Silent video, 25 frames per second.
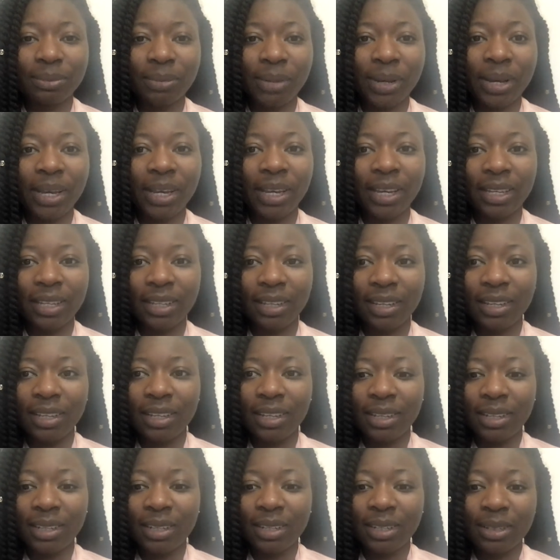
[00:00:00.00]
my
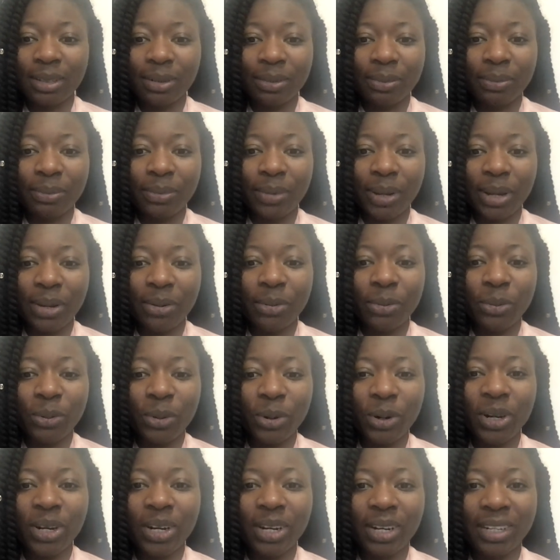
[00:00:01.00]
my
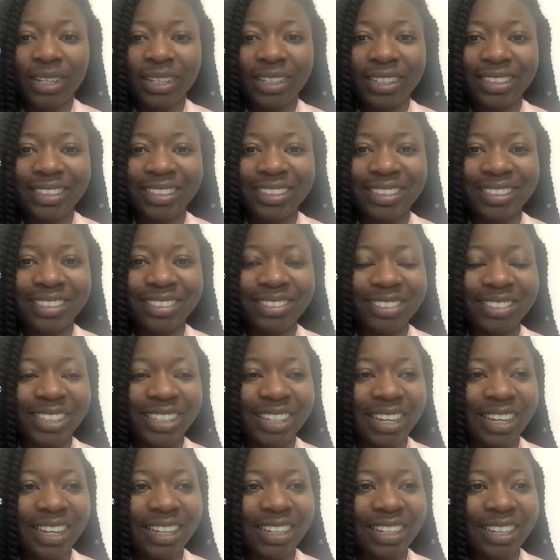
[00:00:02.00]
work in this mm.
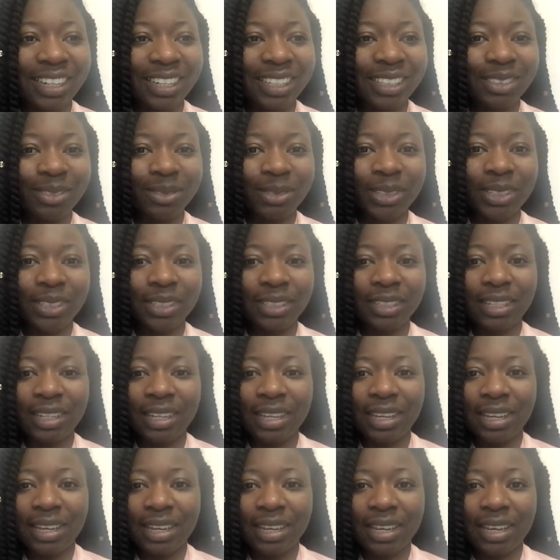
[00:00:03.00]
regard has been
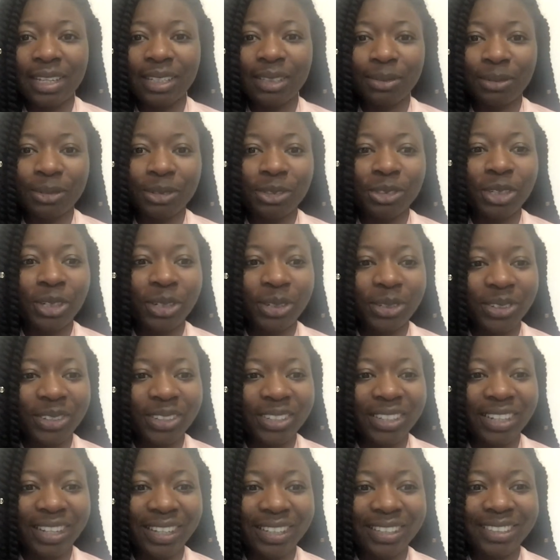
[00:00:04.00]
has been
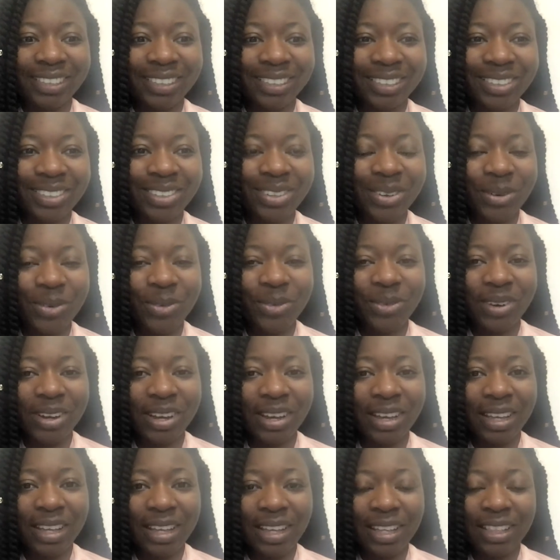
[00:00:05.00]
recognized so
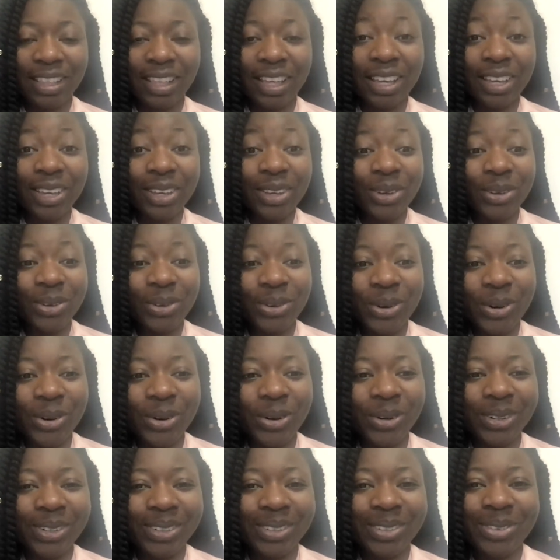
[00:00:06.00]
far. Thank you
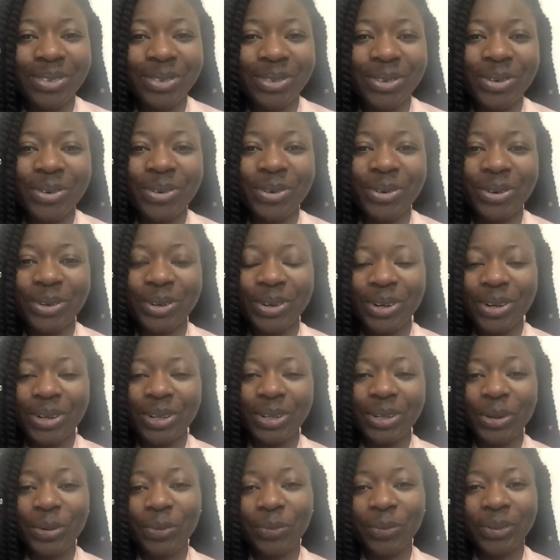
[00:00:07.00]
all for
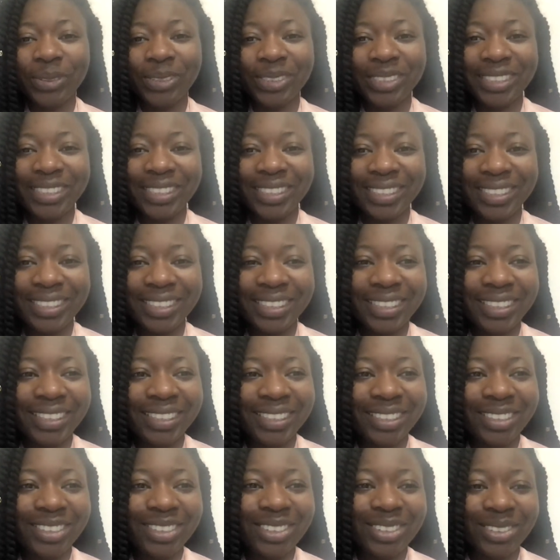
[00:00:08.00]
the
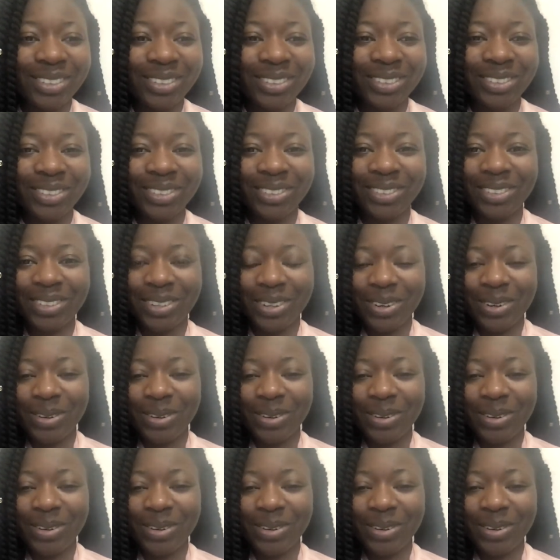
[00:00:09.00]
opportunity to